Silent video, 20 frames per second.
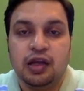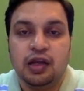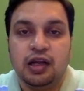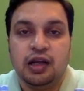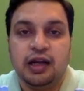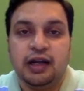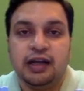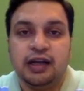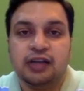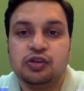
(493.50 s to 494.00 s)

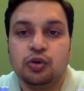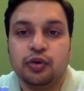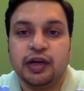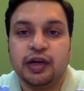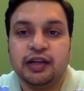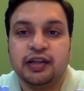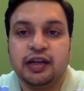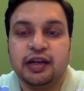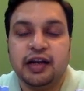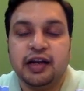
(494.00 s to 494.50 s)
Let us look
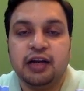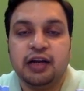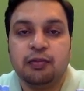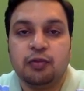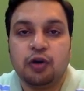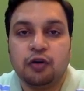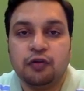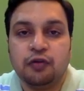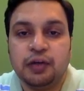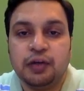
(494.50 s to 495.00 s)
at the net
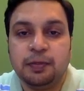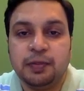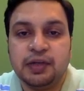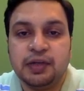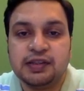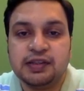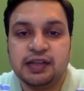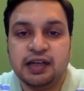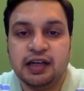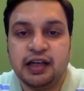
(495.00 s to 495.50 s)
profit
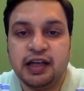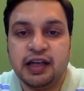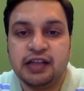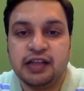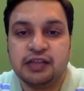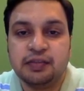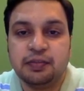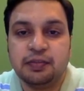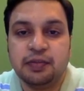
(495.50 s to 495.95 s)
percentage.